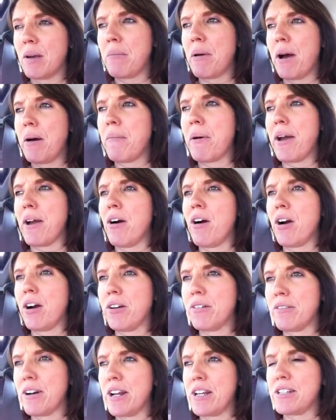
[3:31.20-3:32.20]
about my
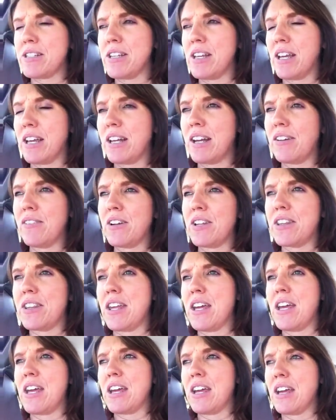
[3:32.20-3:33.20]
heart racing and
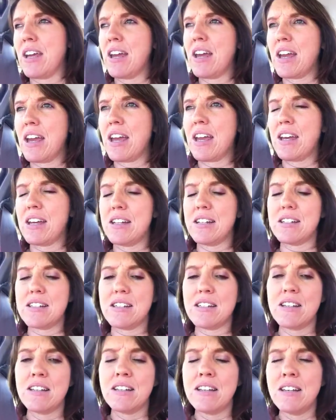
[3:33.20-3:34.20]
everything, and